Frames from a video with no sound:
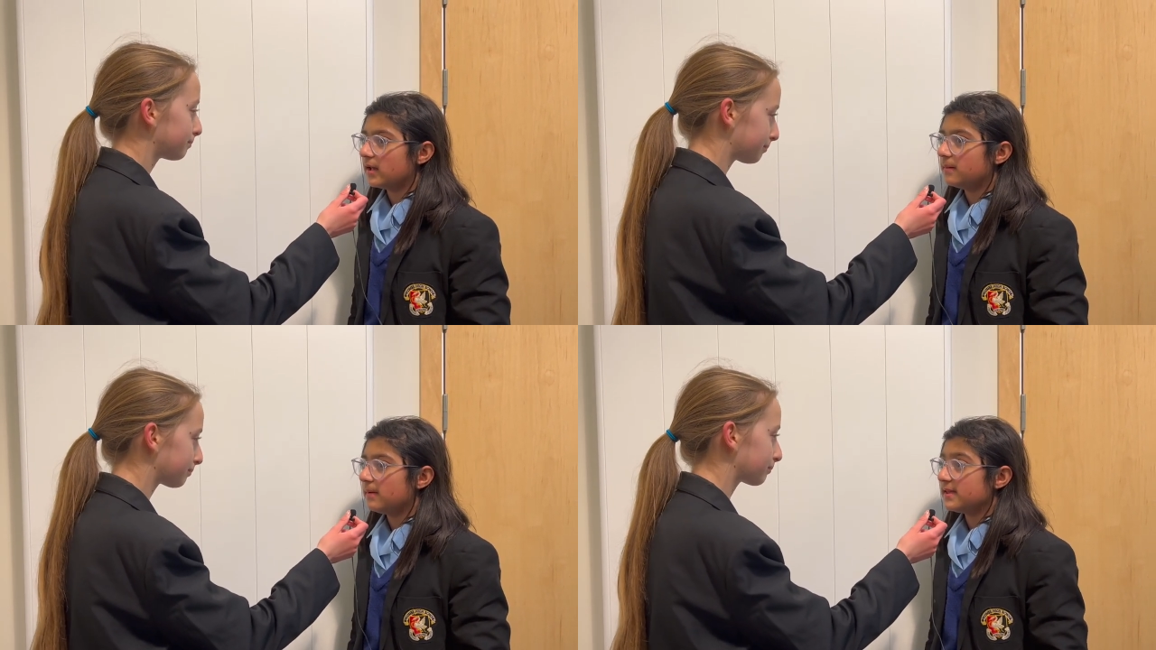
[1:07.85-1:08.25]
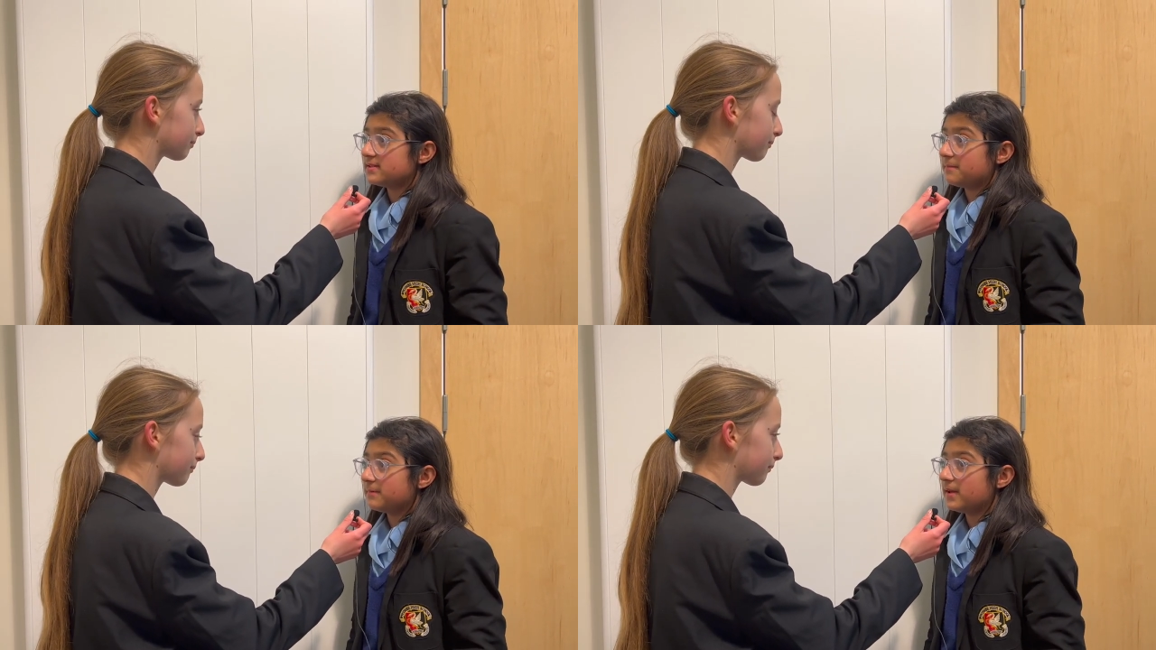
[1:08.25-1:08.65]
Speaker 1: and it
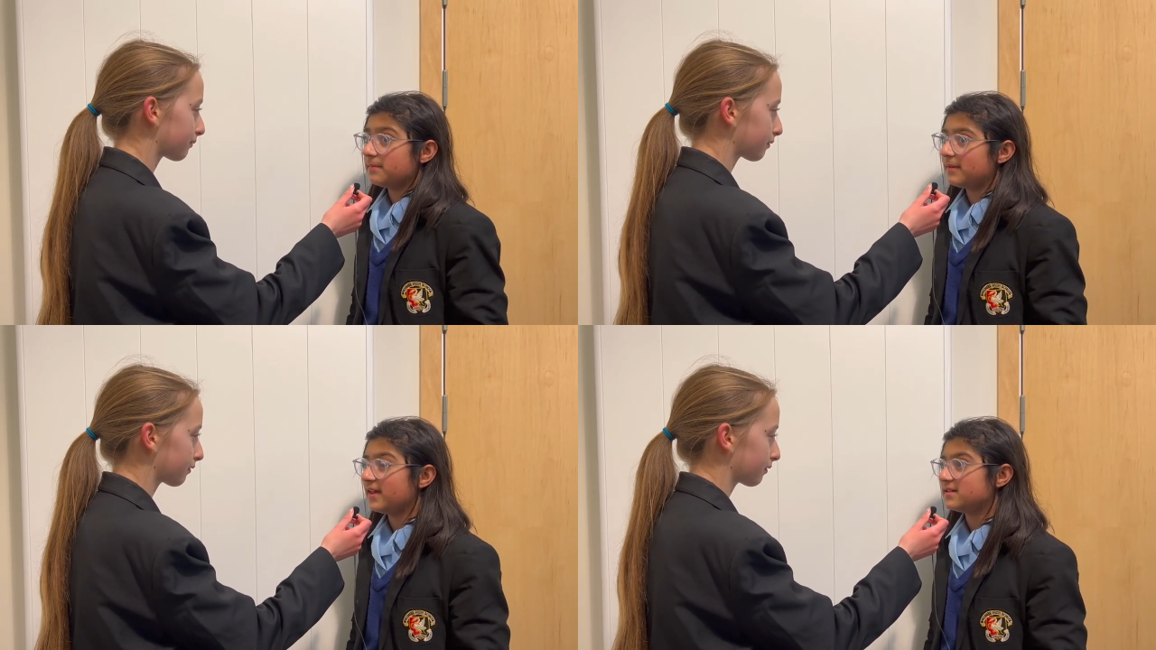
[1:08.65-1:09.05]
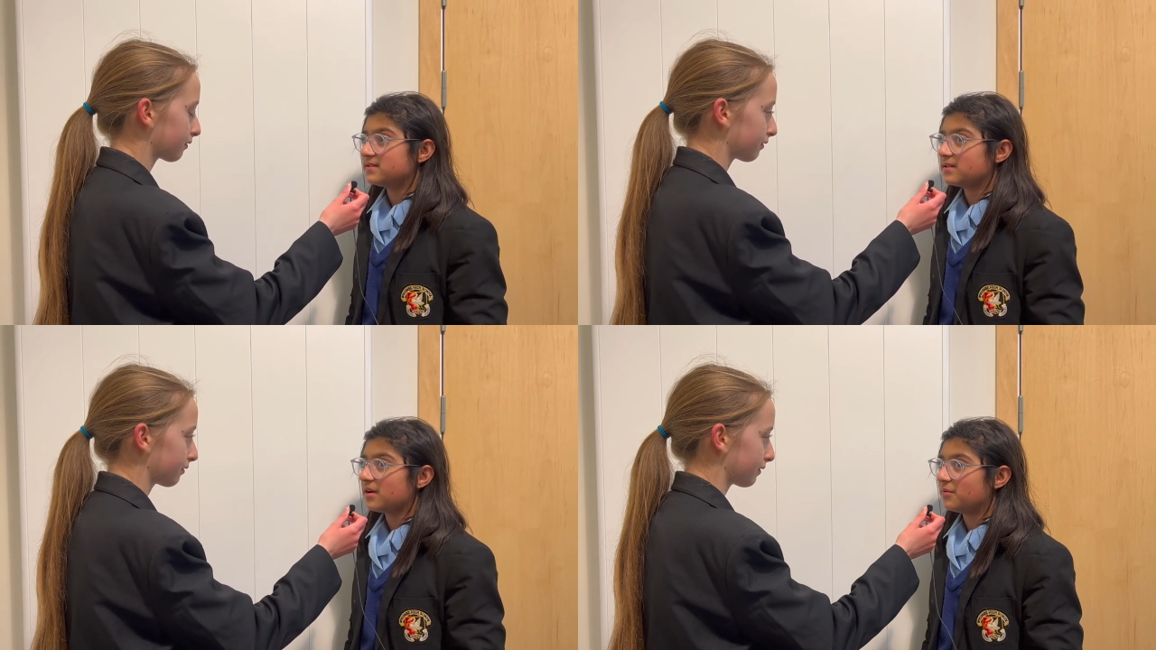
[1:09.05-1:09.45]
makes the uh,
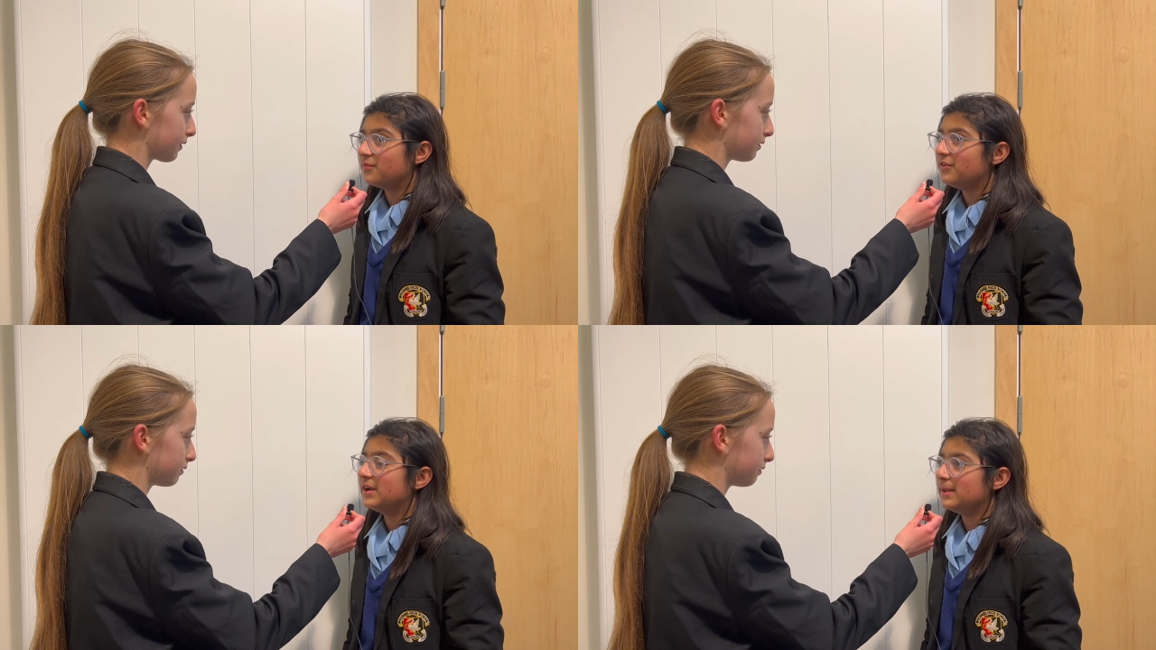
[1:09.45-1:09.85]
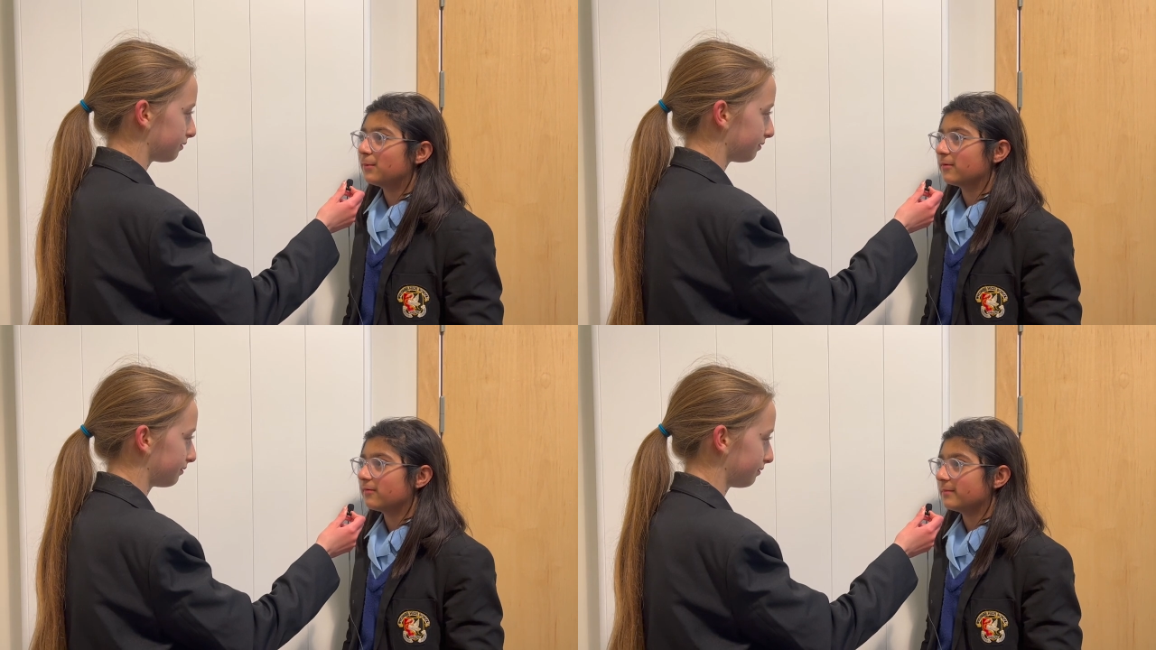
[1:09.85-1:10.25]
place a really
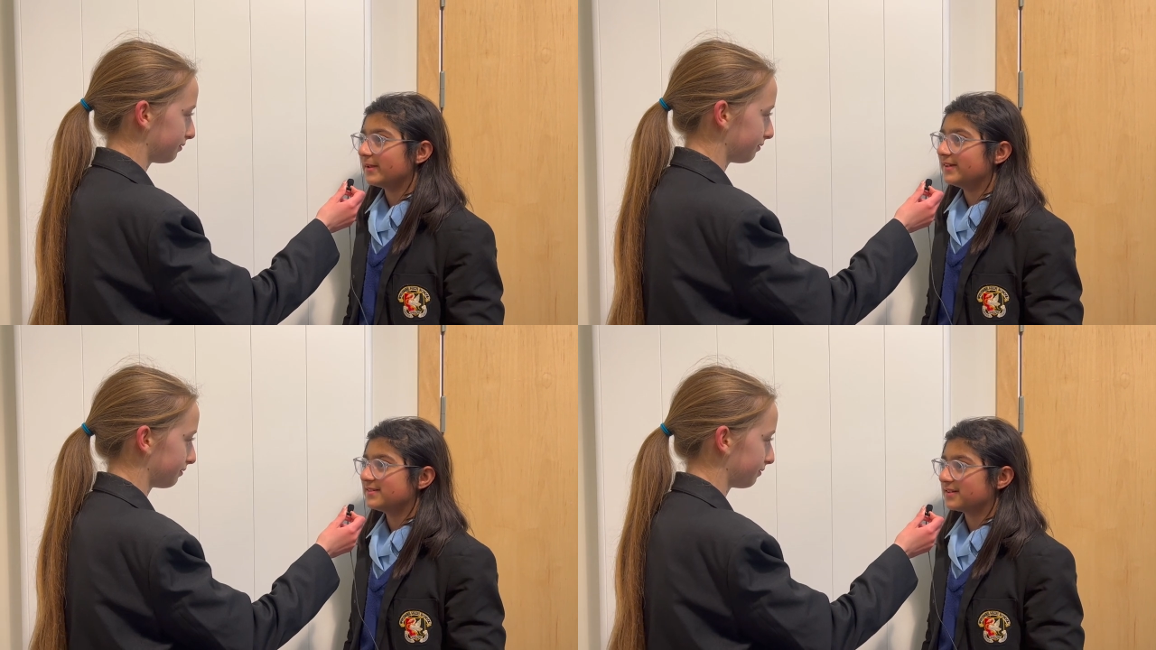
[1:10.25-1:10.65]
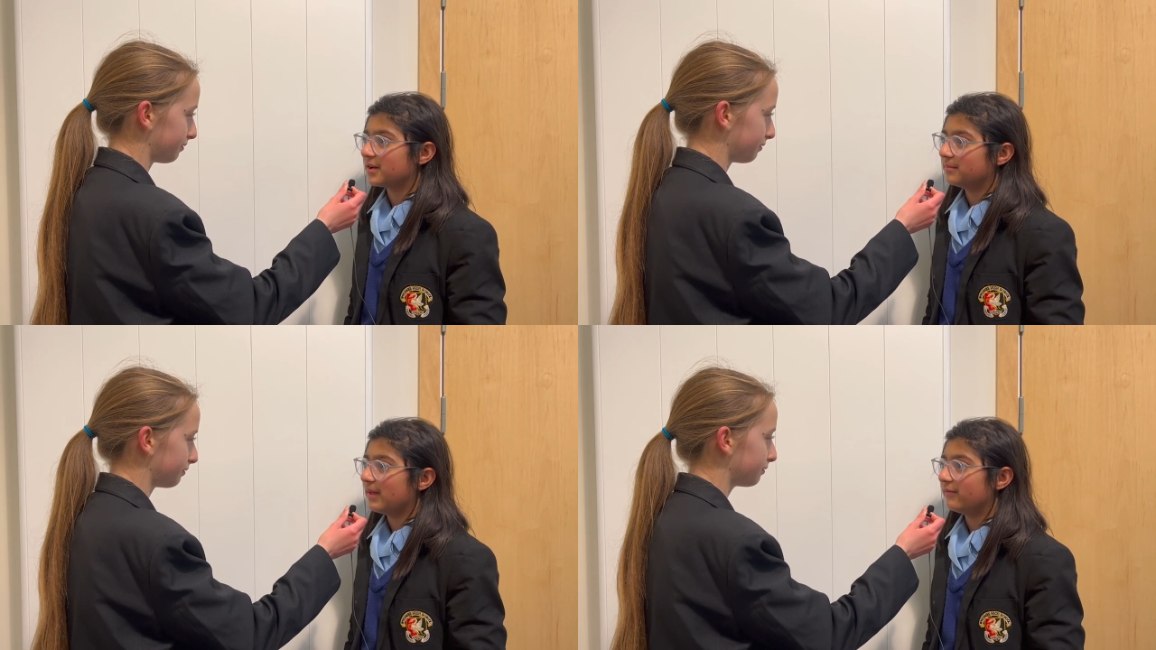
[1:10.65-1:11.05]
wonderful place to
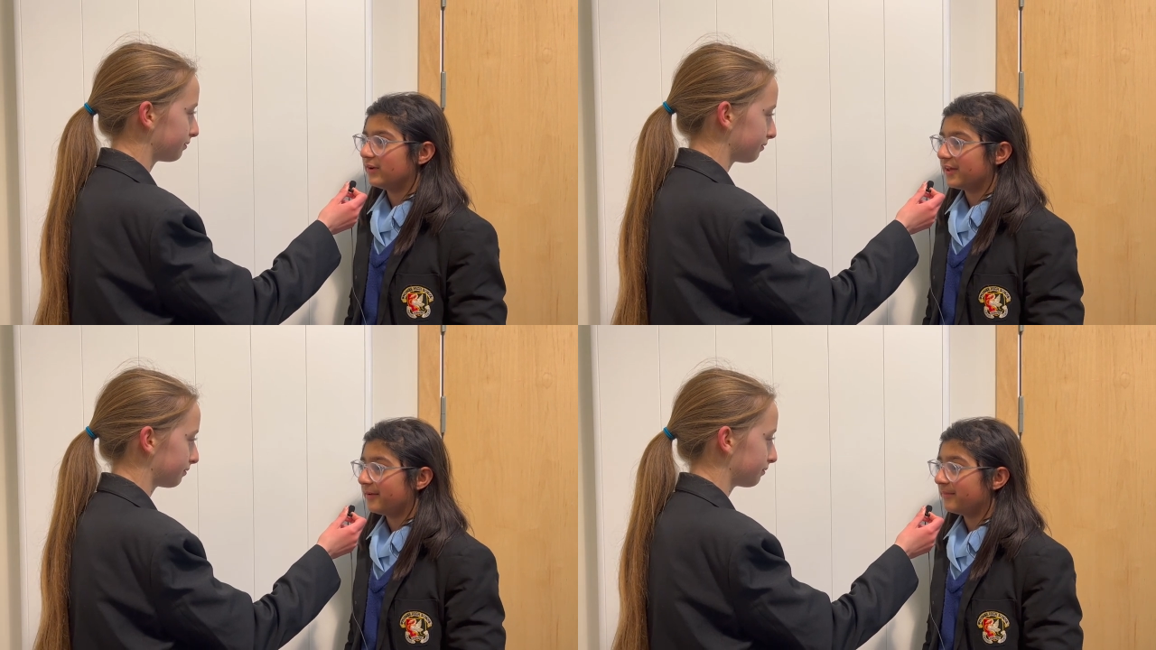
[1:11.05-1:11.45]
come every day.